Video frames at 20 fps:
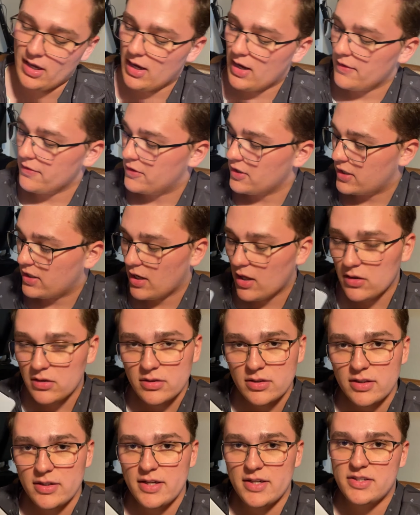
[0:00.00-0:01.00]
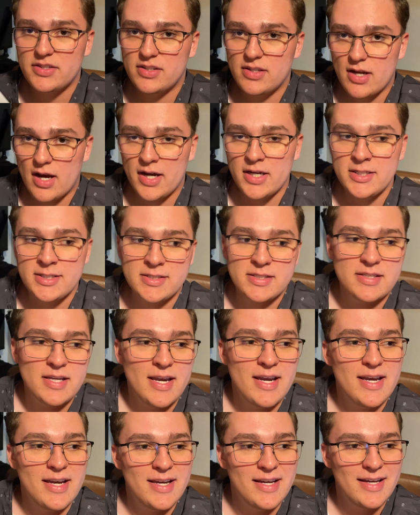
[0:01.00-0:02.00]
the color is nice,
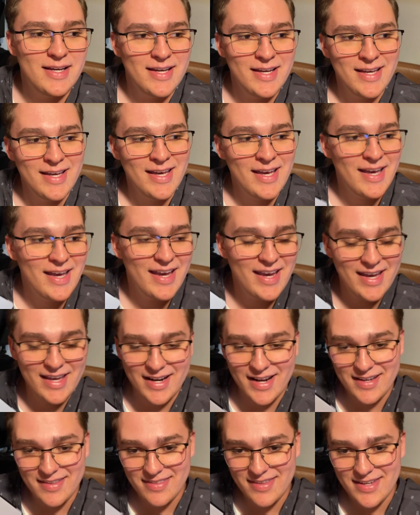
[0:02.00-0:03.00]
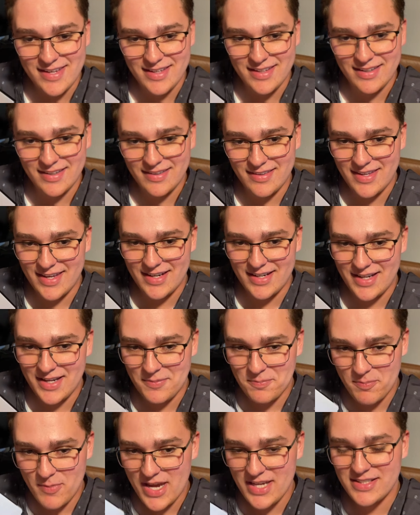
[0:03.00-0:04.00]
and I think that
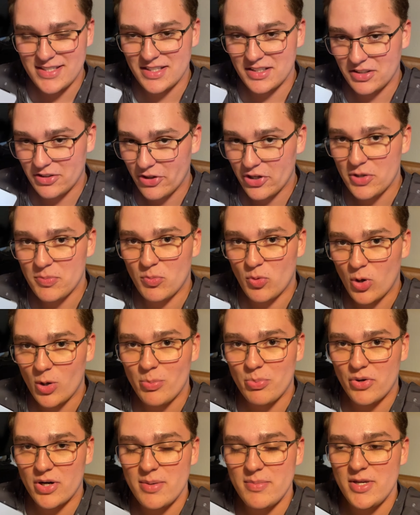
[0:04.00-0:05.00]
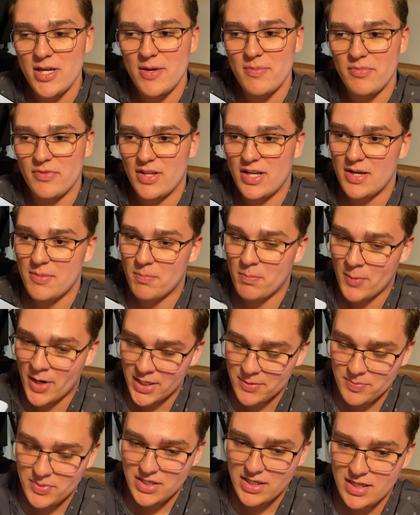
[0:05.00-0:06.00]
it makes it look more premium than it
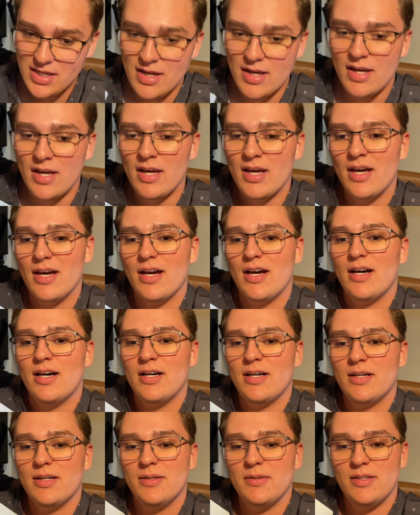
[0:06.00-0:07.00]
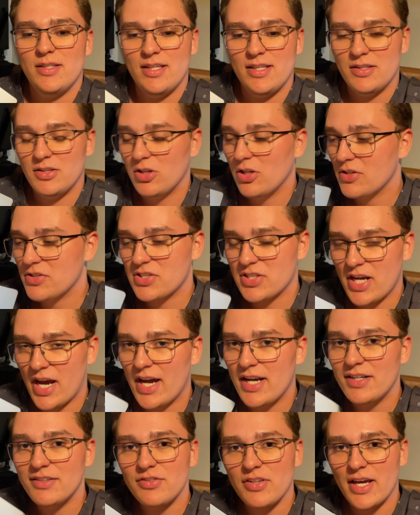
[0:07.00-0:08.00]
might be. It looks
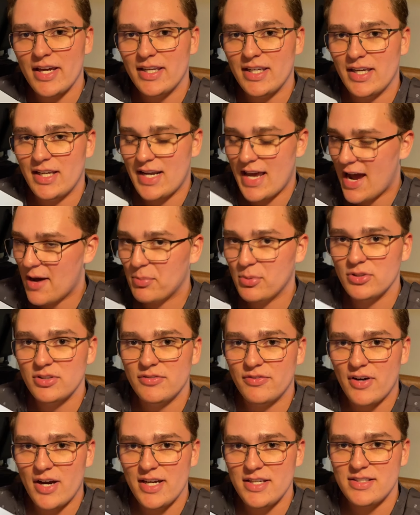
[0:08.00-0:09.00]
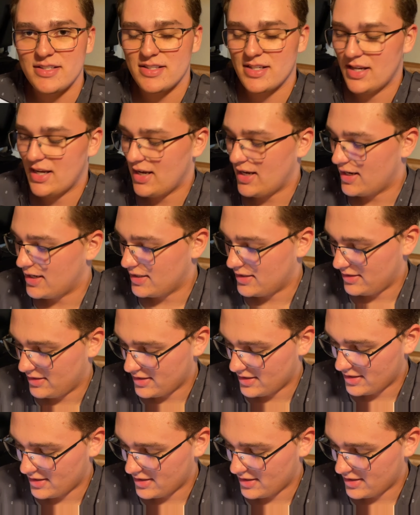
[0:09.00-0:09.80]
kind of like an Apple device, and